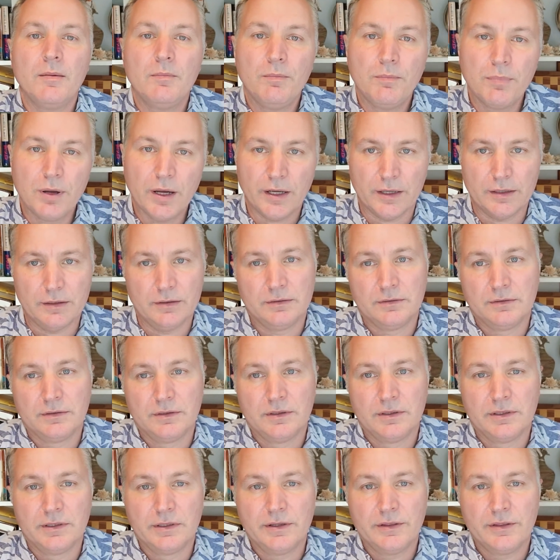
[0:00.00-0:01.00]
But
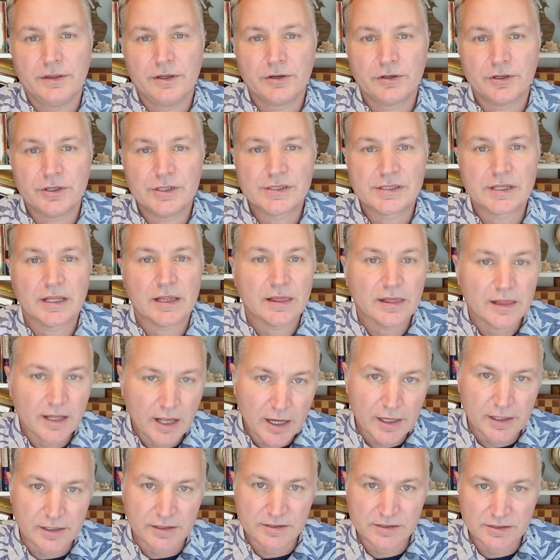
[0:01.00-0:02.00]
there is a
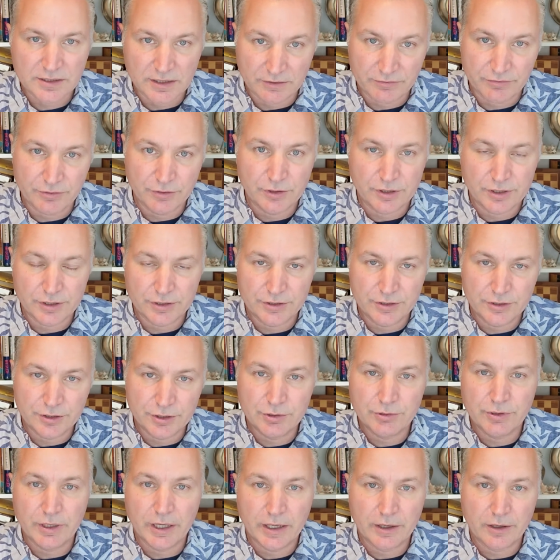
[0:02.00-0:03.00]
lot of stuff you can
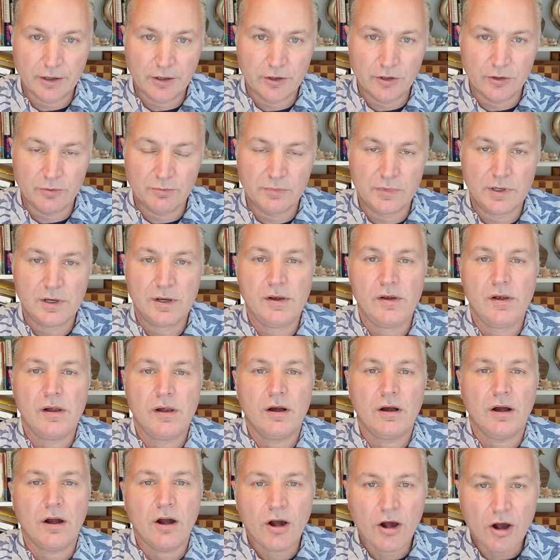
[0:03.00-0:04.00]
do at home.
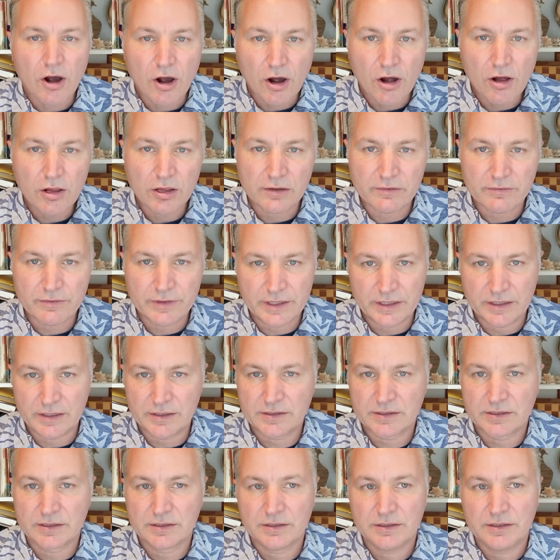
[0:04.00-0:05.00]
All of
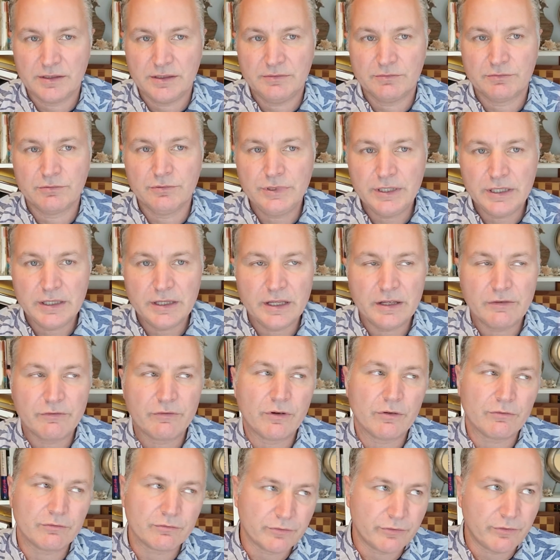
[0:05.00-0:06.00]
this really
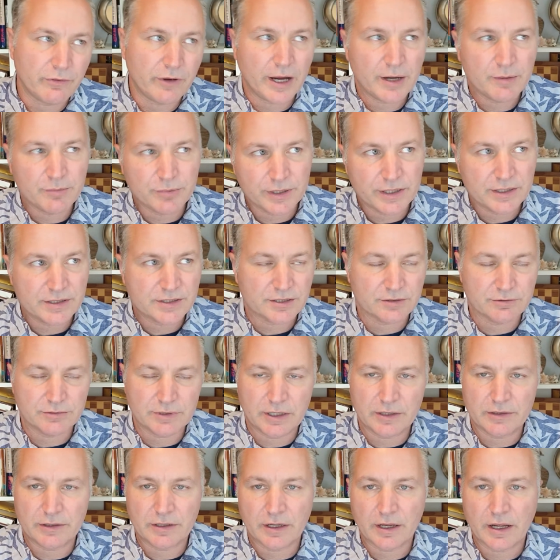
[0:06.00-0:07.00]
vibrates
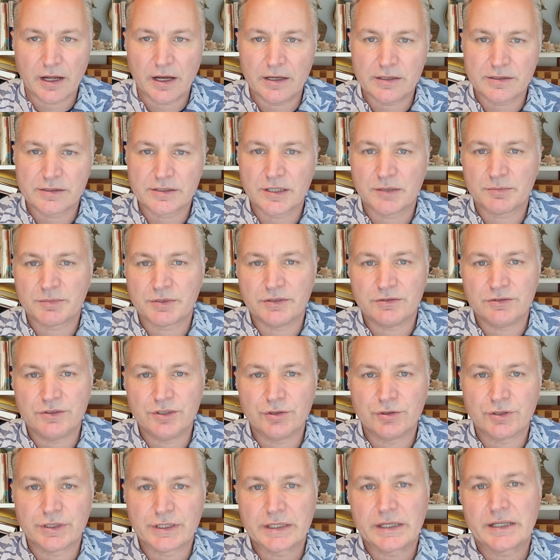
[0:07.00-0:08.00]
around the concept of
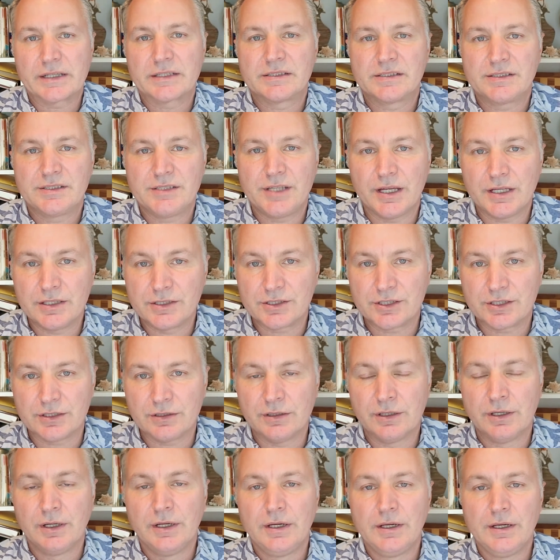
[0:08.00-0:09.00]
doing extension.
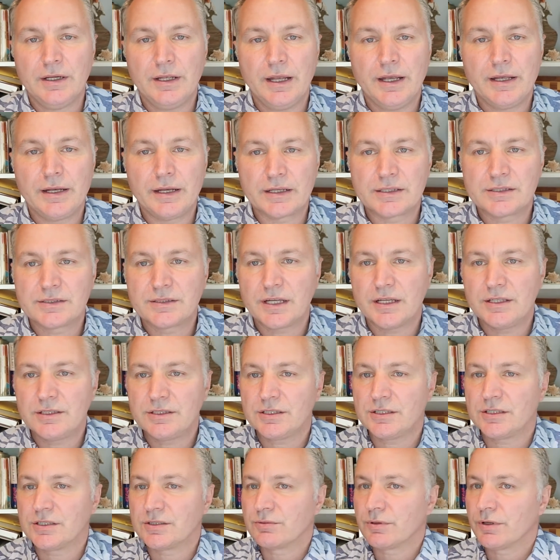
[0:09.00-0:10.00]
And
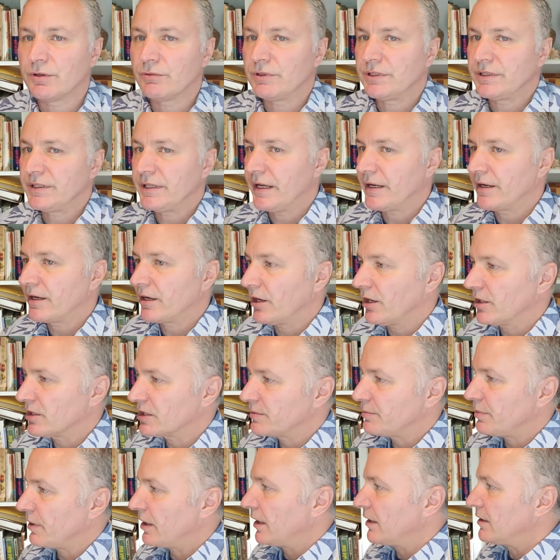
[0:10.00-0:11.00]
extension is where we take our
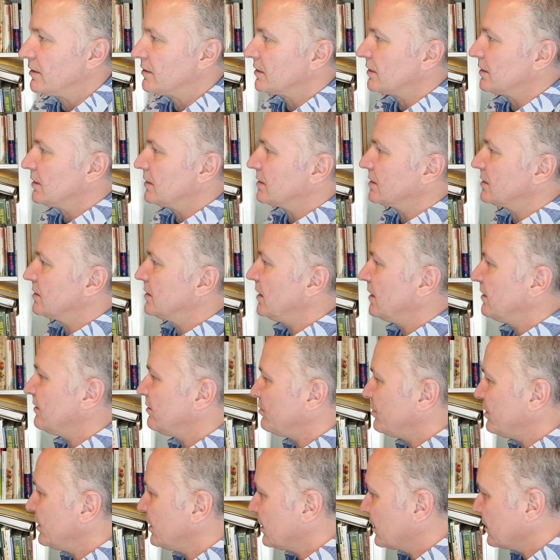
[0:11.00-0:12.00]
spines, and instead of
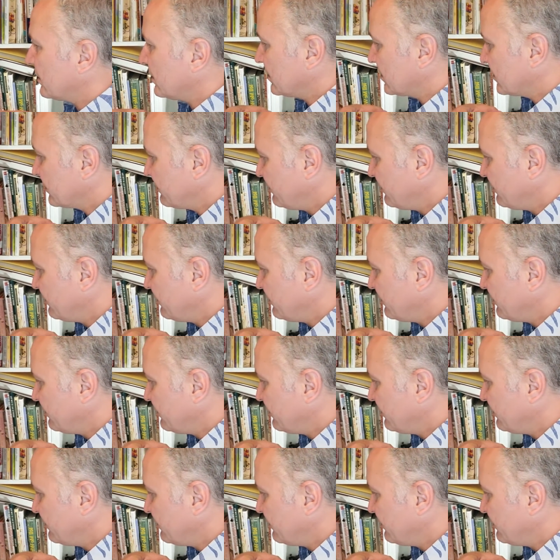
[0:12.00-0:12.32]
being in this